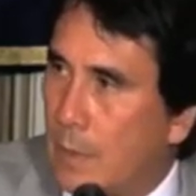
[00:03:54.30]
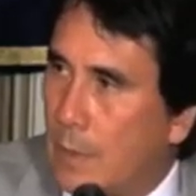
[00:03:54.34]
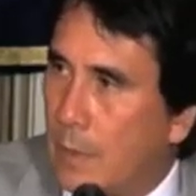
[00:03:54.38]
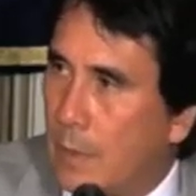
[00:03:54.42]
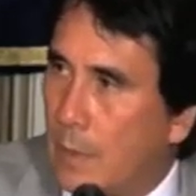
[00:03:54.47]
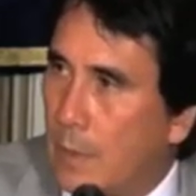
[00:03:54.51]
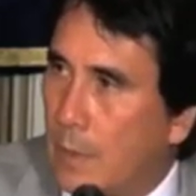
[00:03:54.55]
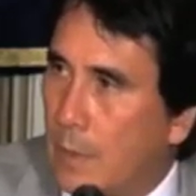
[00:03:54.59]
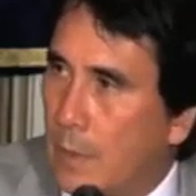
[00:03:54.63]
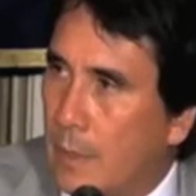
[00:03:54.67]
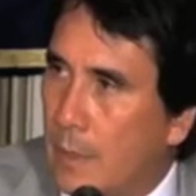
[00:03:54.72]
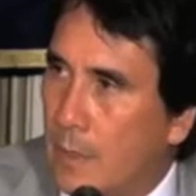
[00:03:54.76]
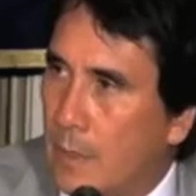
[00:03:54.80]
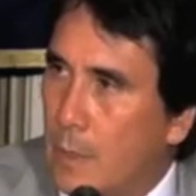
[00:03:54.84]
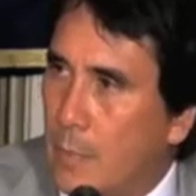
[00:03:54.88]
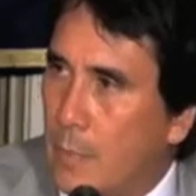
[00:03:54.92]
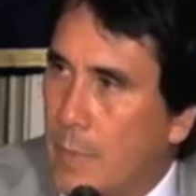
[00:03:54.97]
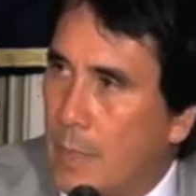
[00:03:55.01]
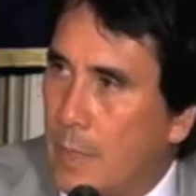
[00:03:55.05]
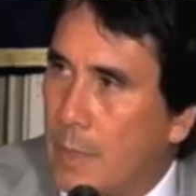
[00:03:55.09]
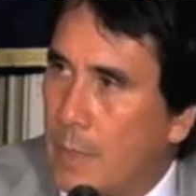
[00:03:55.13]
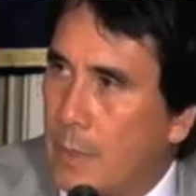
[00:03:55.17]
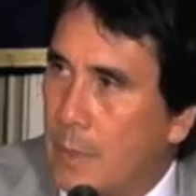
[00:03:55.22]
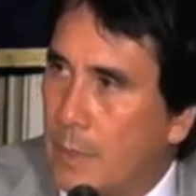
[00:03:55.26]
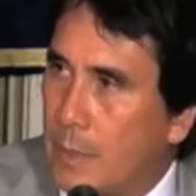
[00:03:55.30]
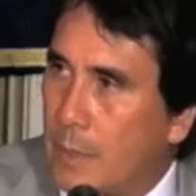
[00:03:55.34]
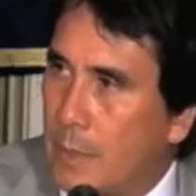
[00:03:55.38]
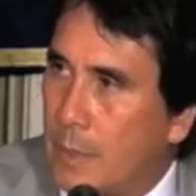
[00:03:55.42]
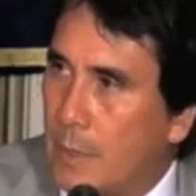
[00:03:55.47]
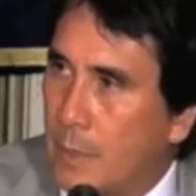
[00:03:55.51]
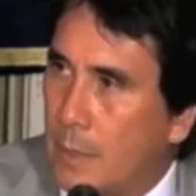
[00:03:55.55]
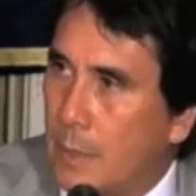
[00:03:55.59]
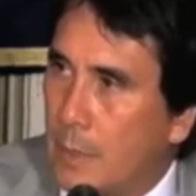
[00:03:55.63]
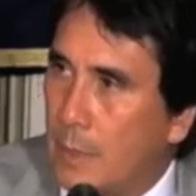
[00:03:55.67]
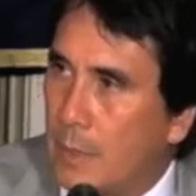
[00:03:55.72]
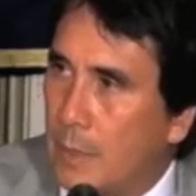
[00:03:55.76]
and independent
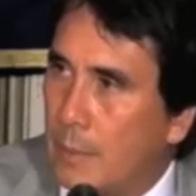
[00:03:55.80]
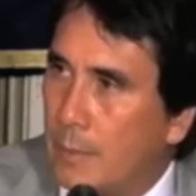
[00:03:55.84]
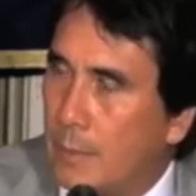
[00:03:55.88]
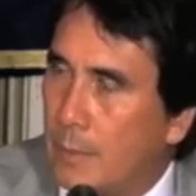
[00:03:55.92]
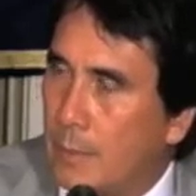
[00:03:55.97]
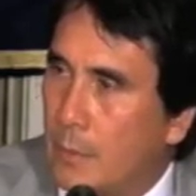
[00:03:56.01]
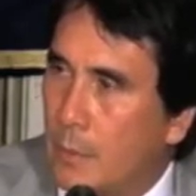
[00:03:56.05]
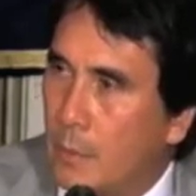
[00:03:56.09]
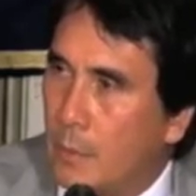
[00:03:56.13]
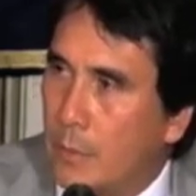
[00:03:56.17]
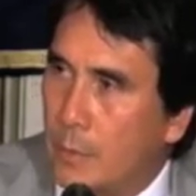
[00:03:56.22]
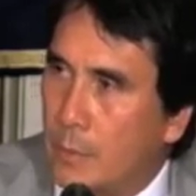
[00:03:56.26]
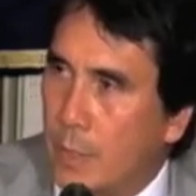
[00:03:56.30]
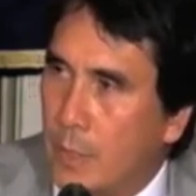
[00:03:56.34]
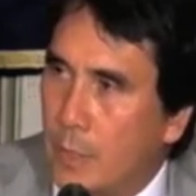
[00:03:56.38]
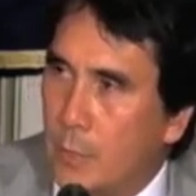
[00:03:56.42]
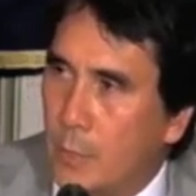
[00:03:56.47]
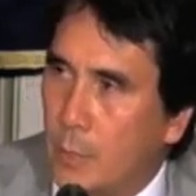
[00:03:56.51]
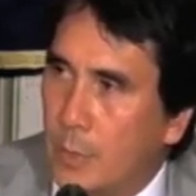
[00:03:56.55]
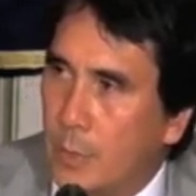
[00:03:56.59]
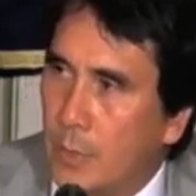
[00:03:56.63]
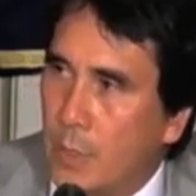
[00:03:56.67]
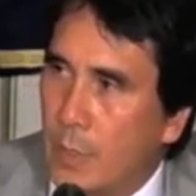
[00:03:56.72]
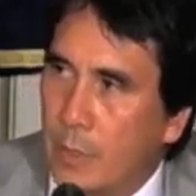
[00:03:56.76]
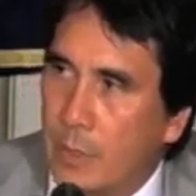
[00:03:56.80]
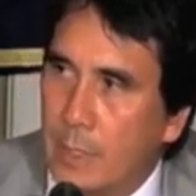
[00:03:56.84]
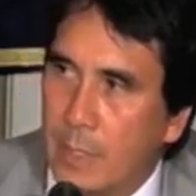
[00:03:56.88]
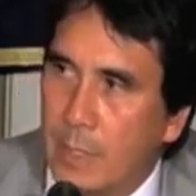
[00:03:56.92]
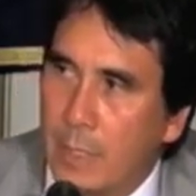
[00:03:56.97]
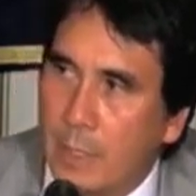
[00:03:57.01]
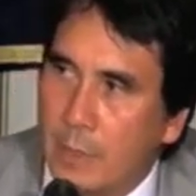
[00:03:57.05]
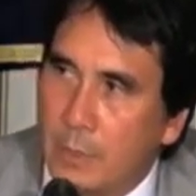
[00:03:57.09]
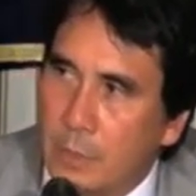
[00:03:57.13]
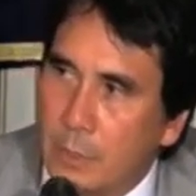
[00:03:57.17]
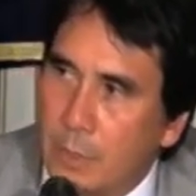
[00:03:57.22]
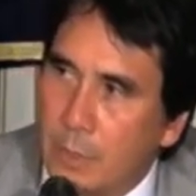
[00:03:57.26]
nuclear expert Arnie
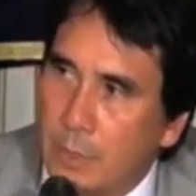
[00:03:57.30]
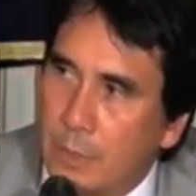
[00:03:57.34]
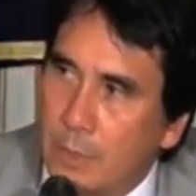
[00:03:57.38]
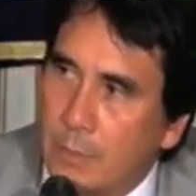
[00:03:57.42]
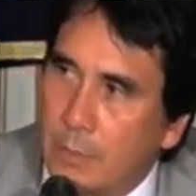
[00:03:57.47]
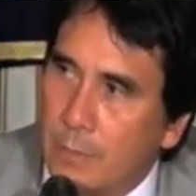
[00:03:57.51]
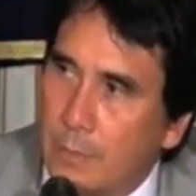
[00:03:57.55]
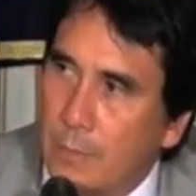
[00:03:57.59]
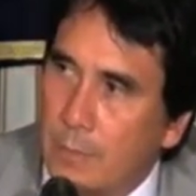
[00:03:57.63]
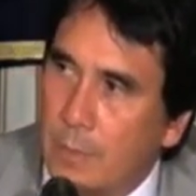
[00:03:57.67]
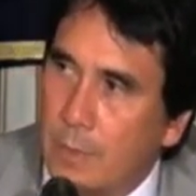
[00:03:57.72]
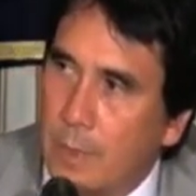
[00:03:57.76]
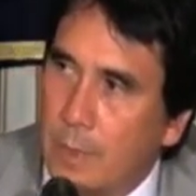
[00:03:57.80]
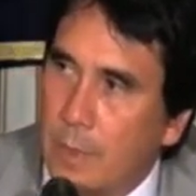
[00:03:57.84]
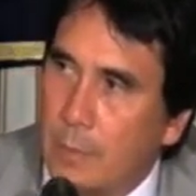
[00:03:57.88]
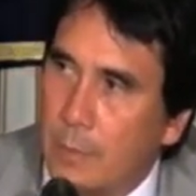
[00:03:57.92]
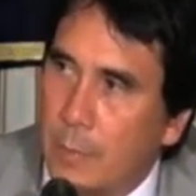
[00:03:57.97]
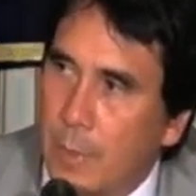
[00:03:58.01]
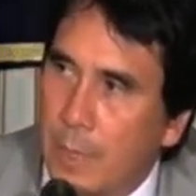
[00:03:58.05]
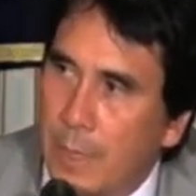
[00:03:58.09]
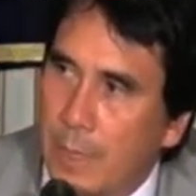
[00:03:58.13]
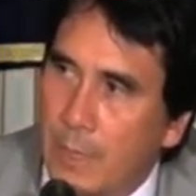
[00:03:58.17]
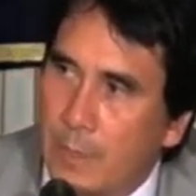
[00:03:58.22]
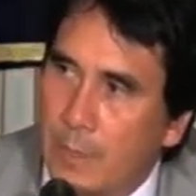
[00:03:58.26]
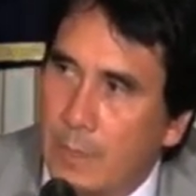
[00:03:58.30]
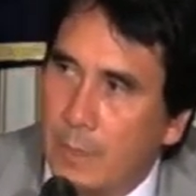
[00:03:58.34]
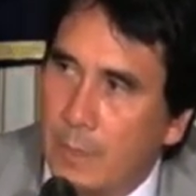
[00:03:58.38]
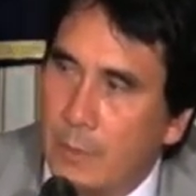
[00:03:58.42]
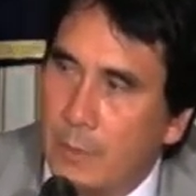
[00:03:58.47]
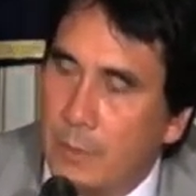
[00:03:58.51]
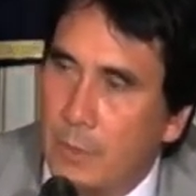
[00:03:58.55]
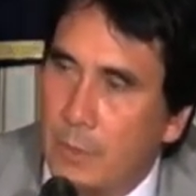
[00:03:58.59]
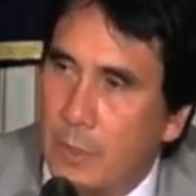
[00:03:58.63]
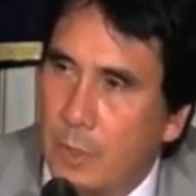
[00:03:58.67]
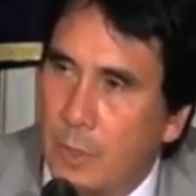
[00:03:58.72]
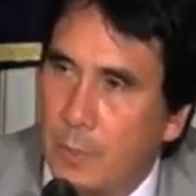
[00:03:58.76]
Gunderson, and past
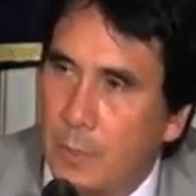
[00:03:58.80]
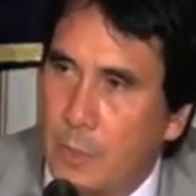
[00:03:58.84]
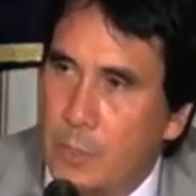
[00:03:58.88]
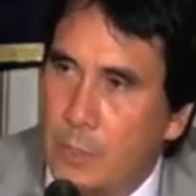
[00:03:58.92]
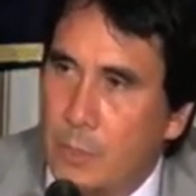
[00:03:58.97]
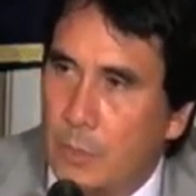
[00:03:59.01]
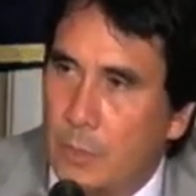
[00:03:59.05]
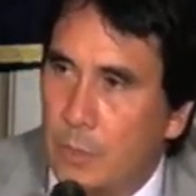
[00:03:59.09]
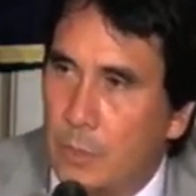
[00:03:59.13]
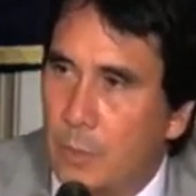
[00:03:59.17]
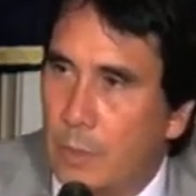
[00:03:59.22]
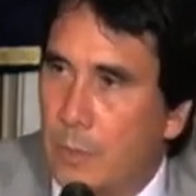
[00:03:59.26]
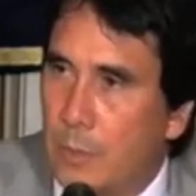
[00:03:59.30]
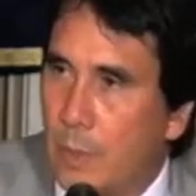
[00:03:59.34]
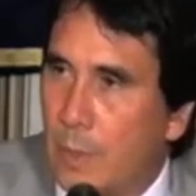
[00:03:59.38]
NRC Commissioner